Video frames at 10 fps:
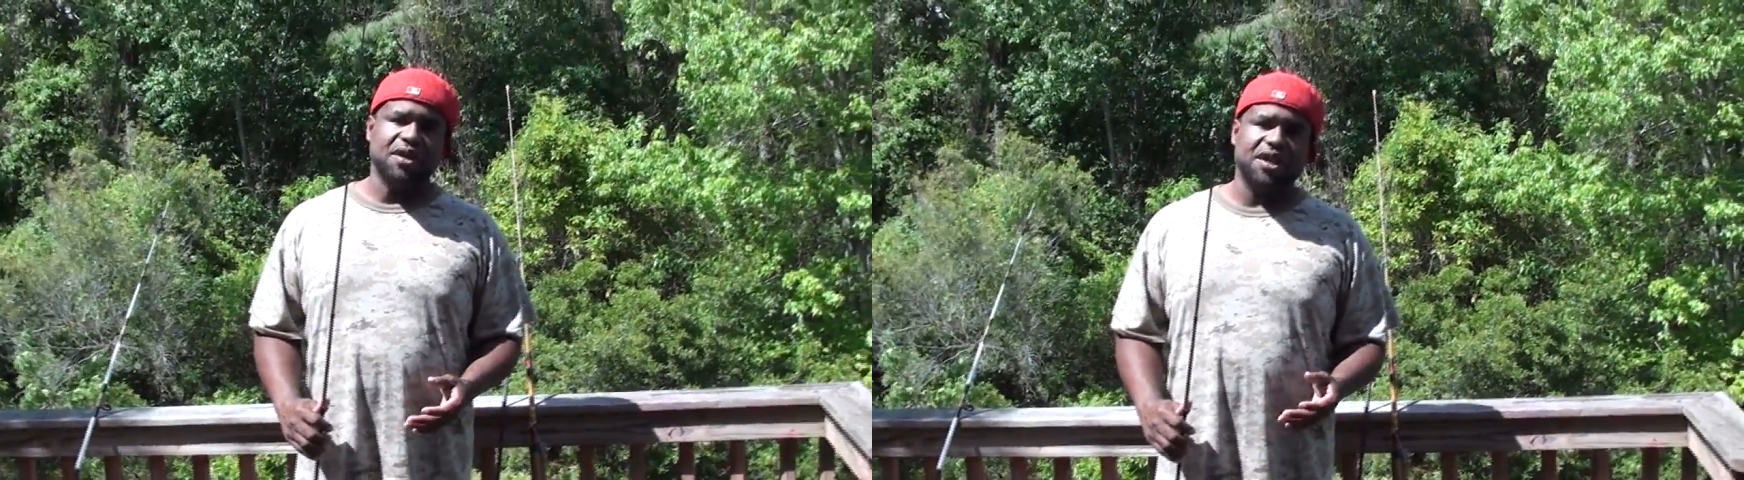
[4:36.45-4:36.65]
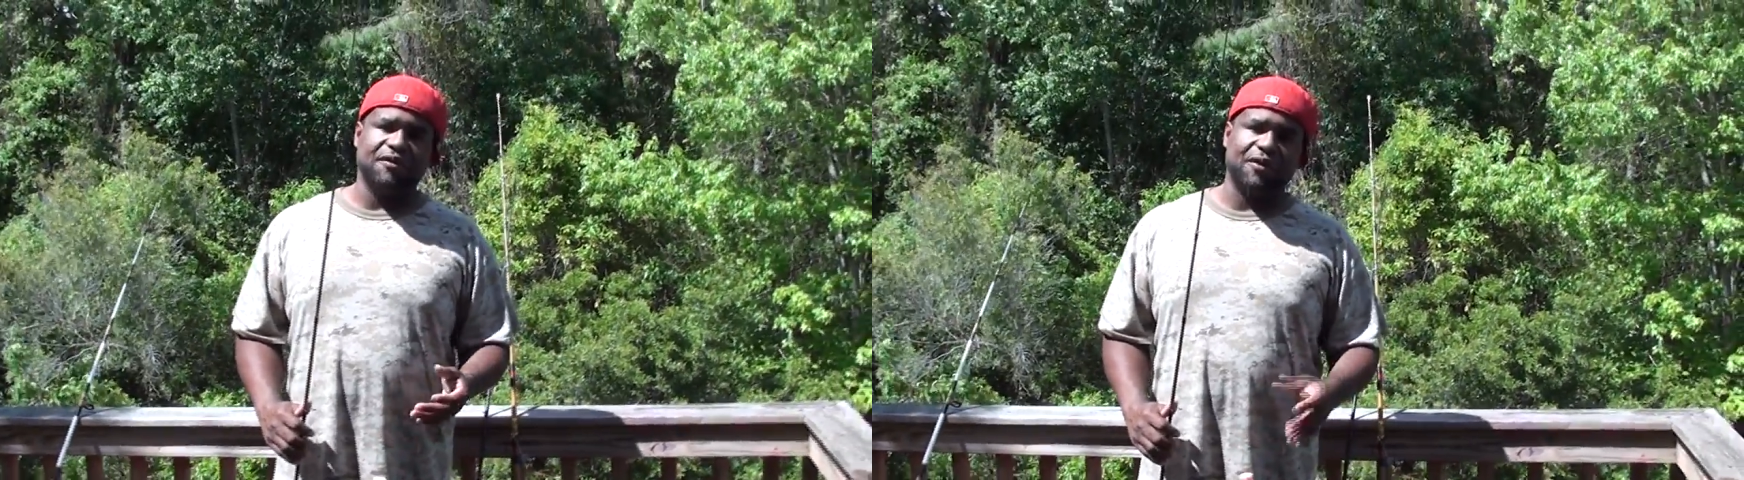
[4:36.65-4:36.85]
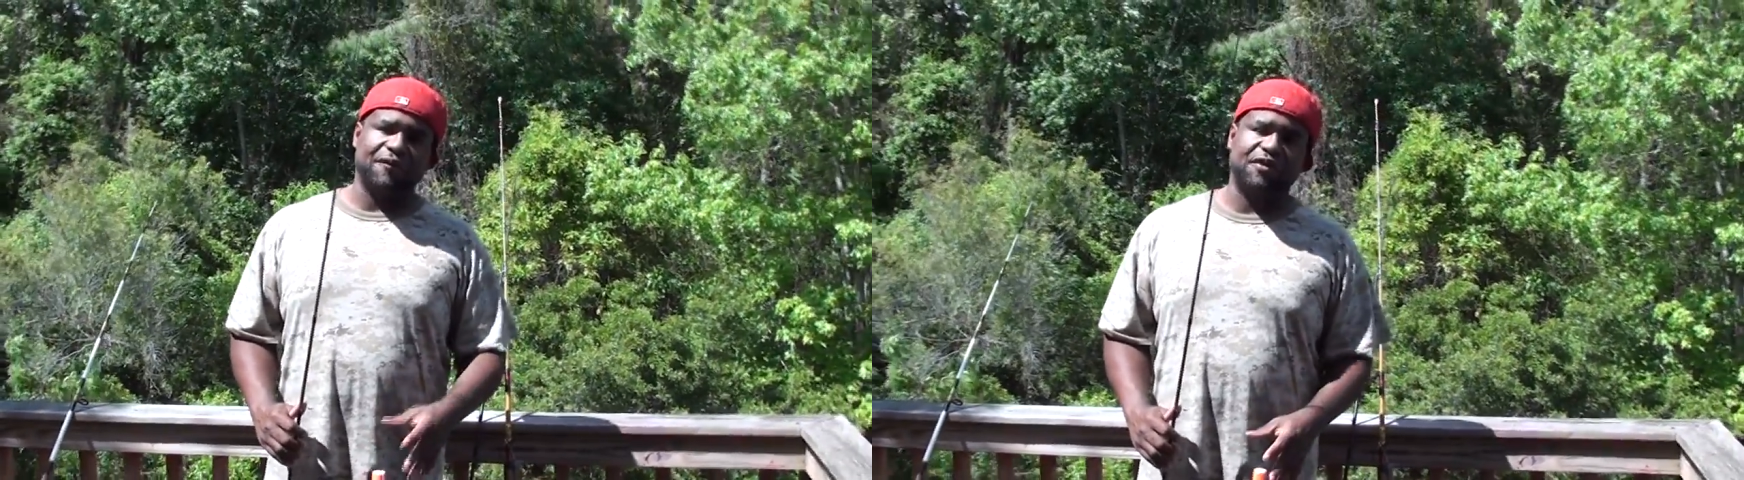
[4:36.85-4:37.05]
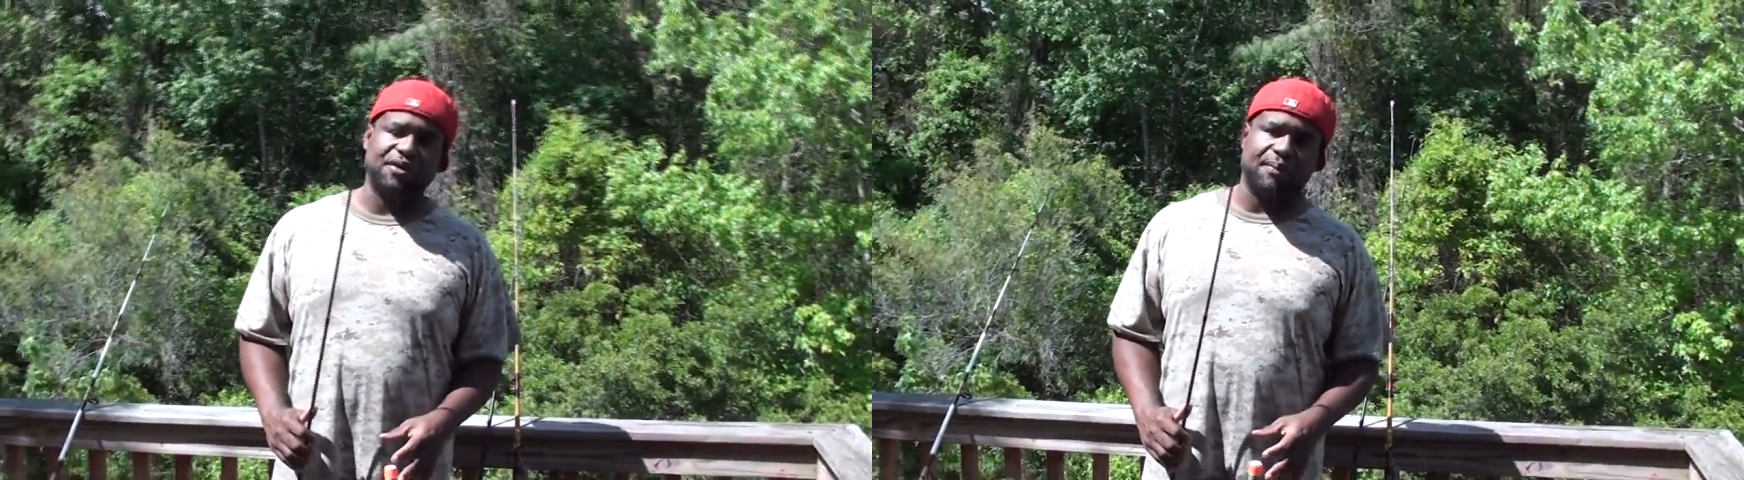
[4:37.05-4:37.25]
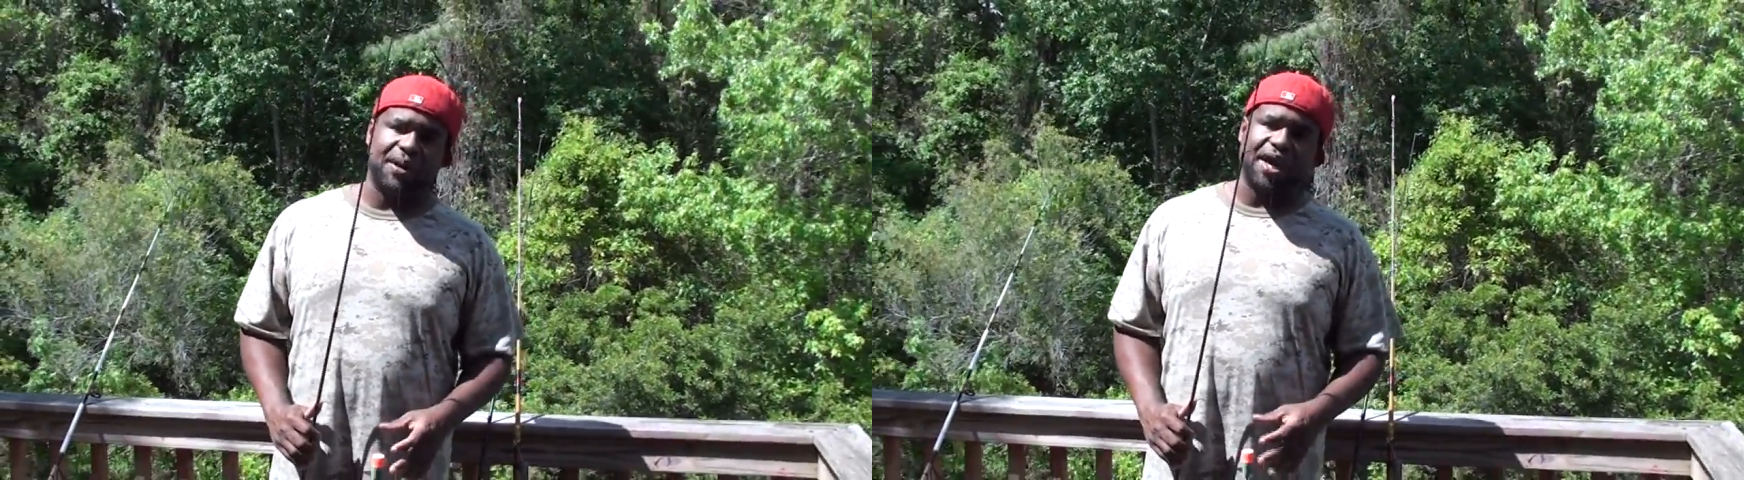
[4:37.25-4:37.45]
And you want to feel
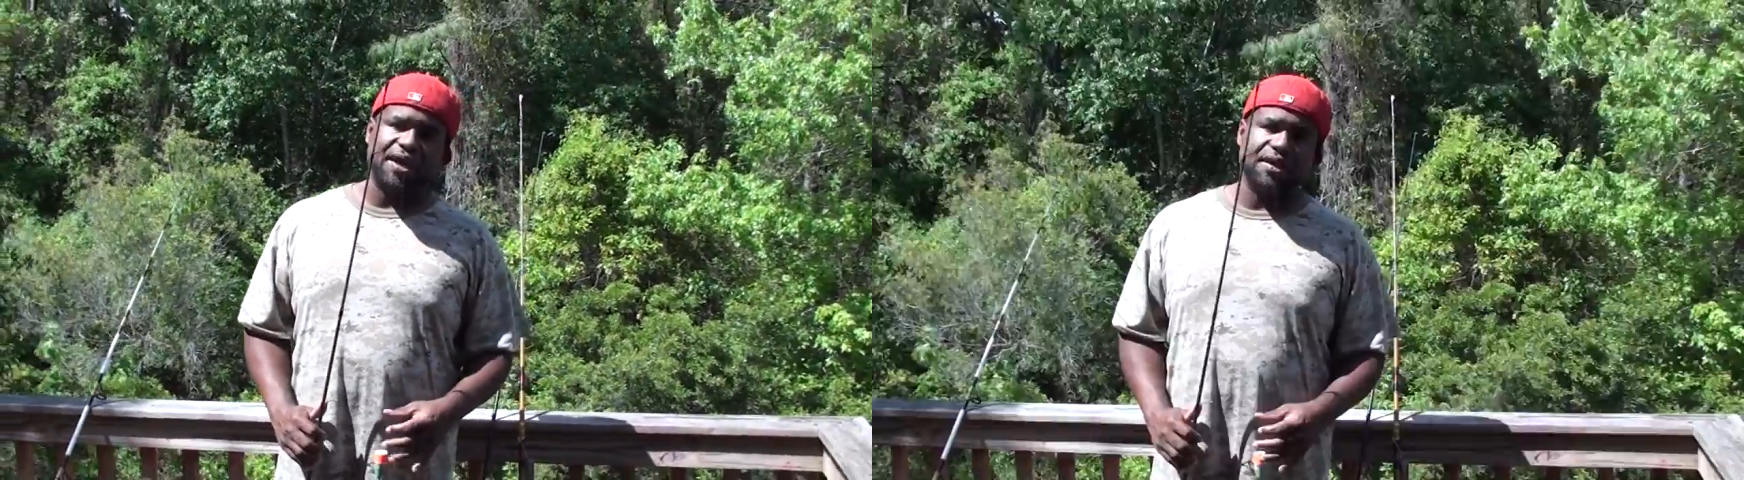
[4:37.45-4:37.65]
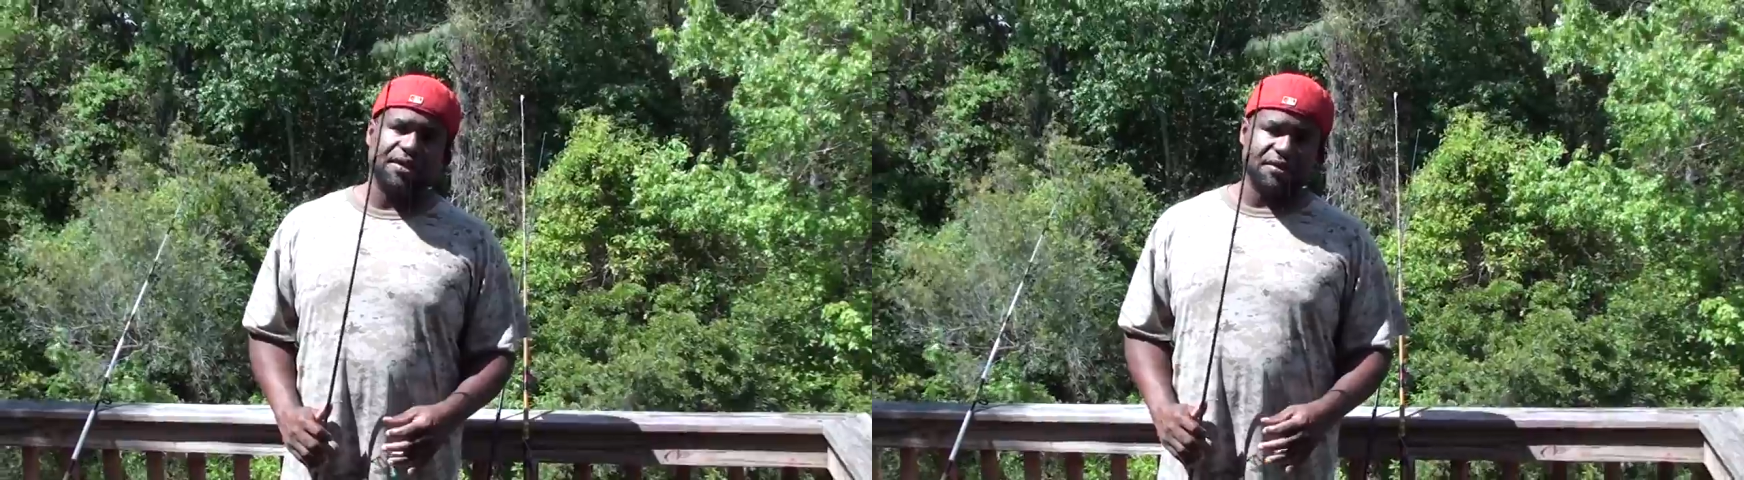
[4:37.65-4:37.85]
the bite.